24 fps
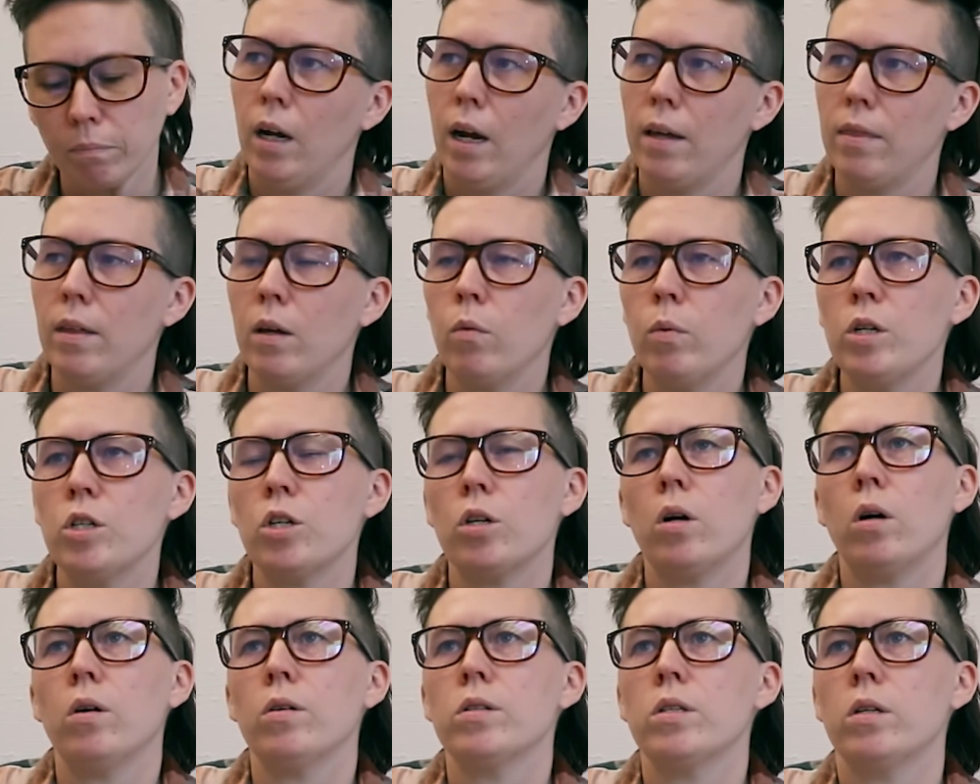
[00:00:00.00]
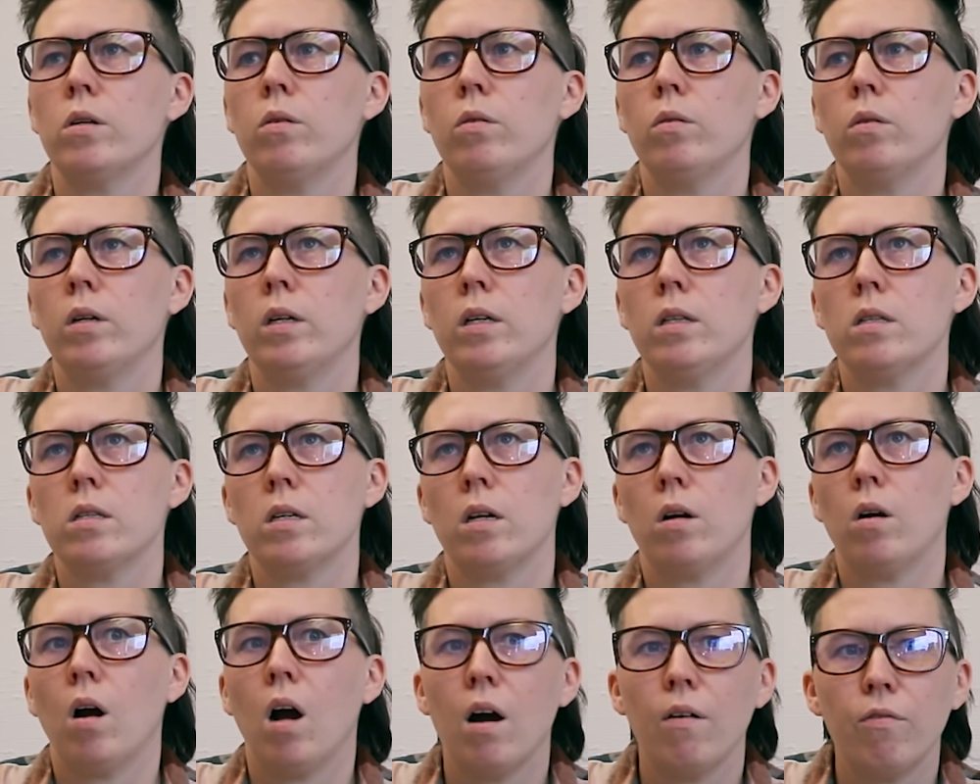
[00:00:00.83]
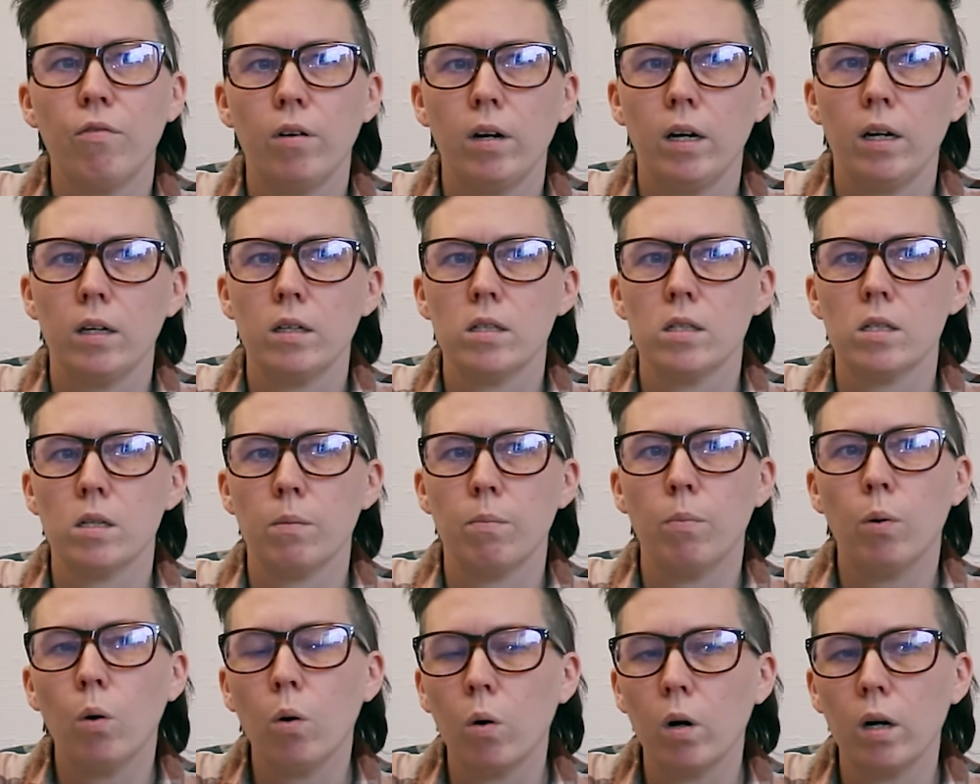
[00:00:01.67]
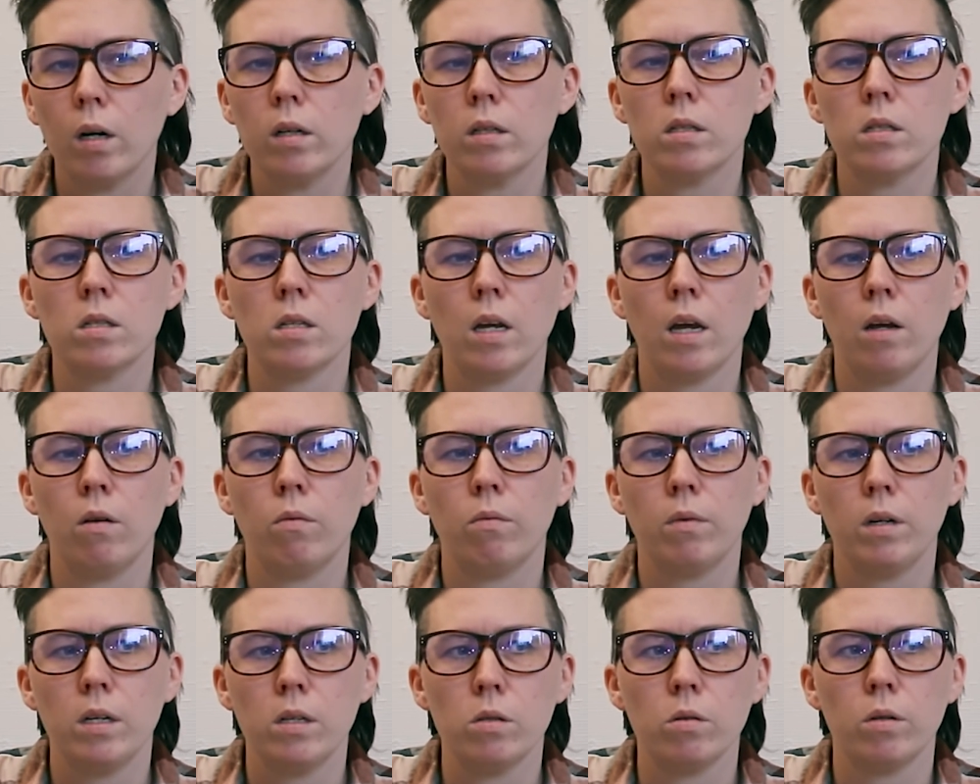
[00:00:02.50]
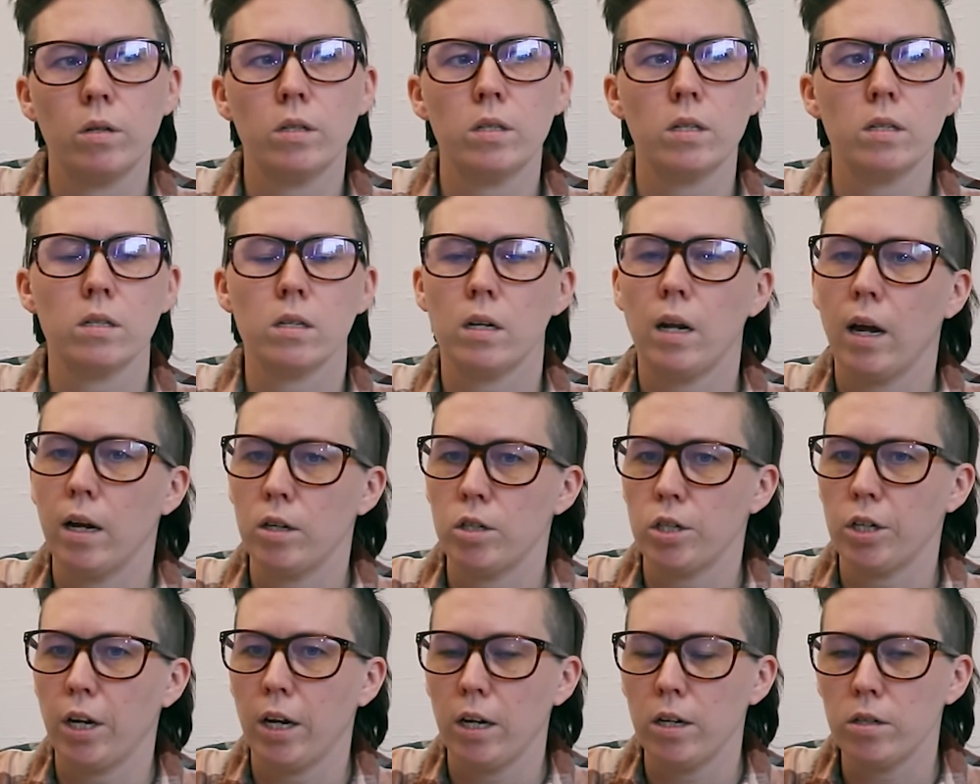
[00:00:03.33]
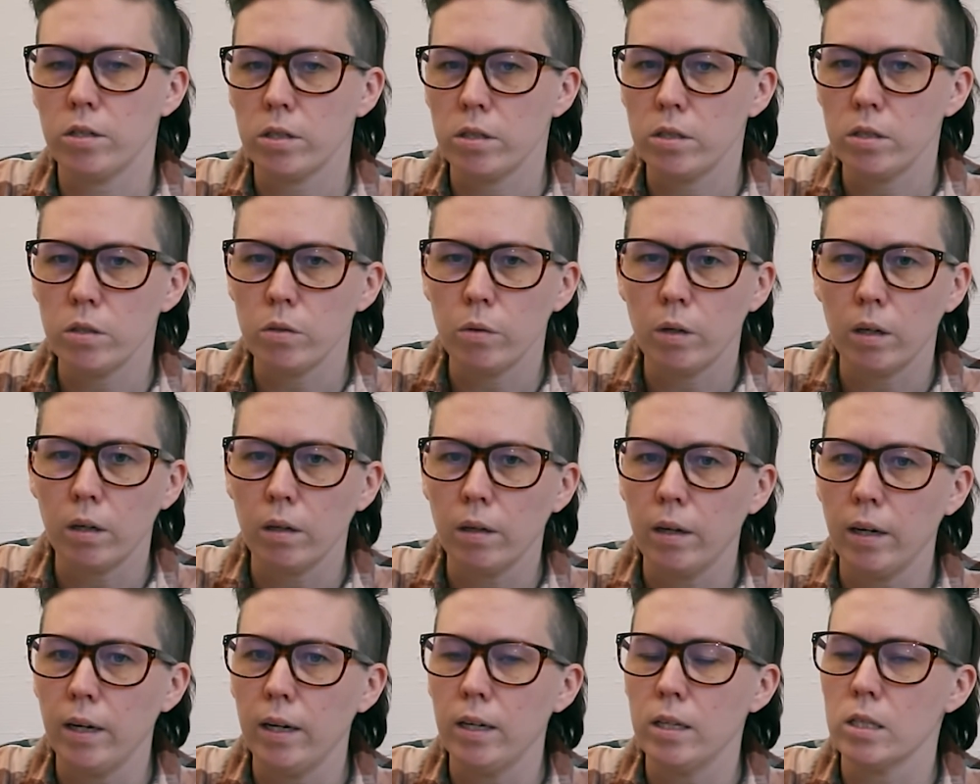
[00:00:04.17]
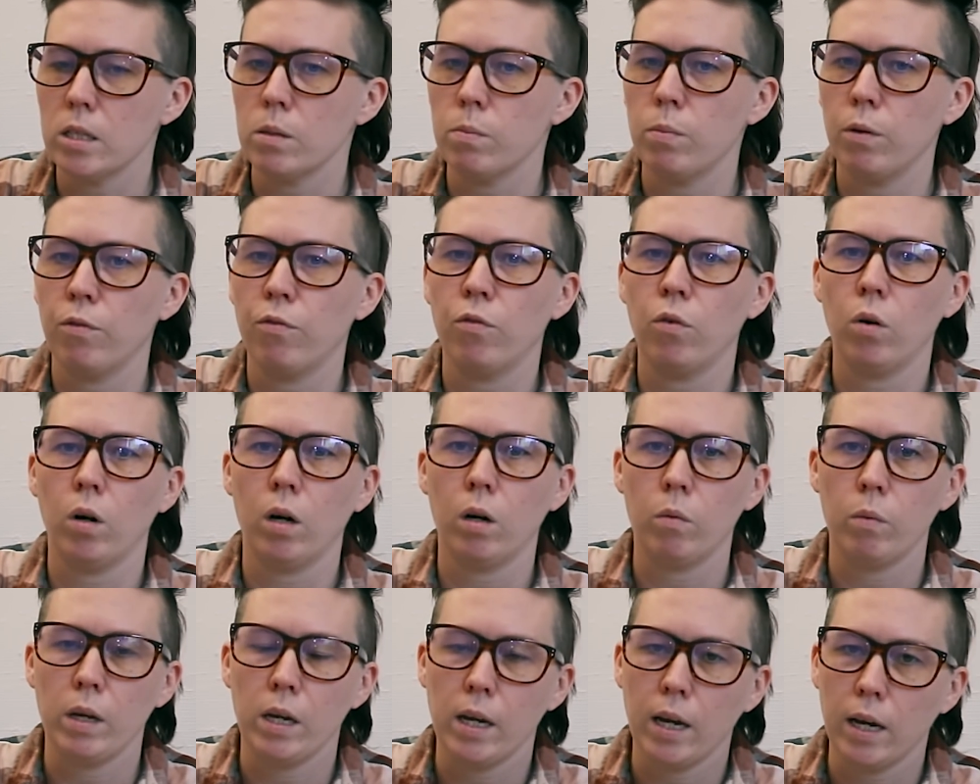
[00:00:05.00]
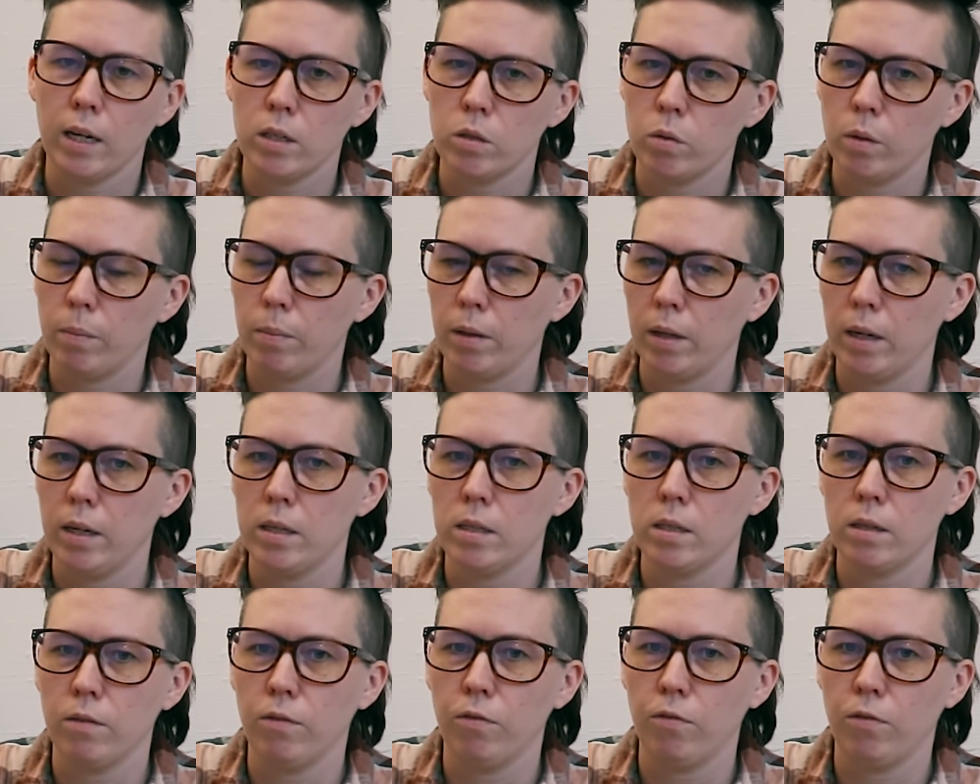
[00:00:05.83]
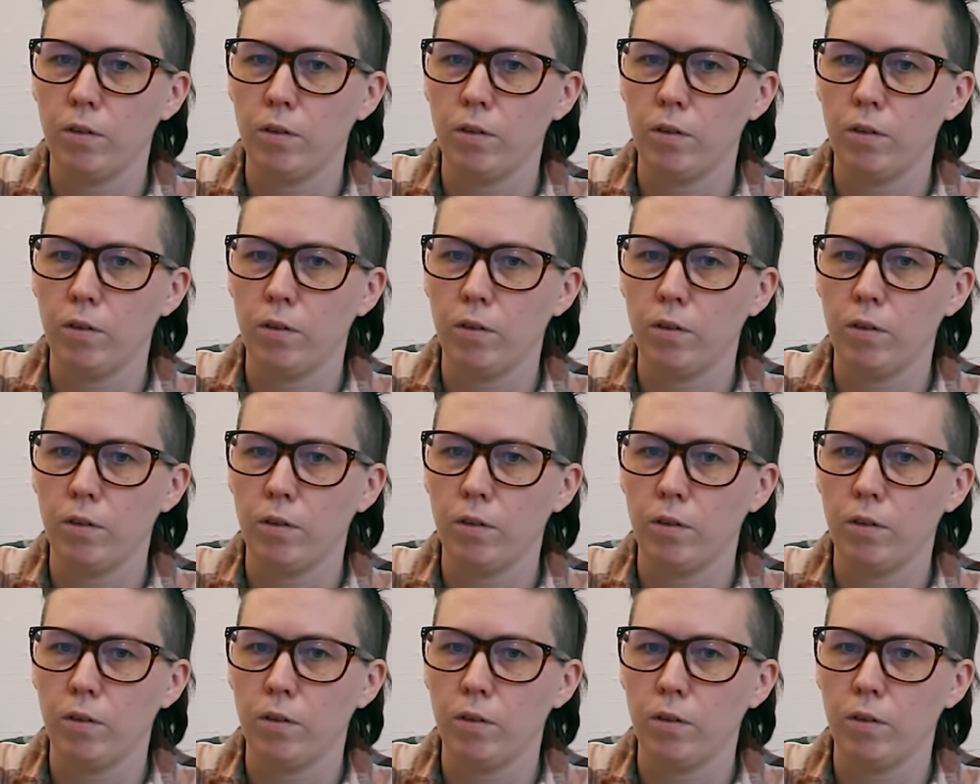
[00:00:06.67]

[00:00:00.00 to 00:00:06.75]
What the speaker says: I think we should also consider offering supports and resources and education to our clients before we get to a place of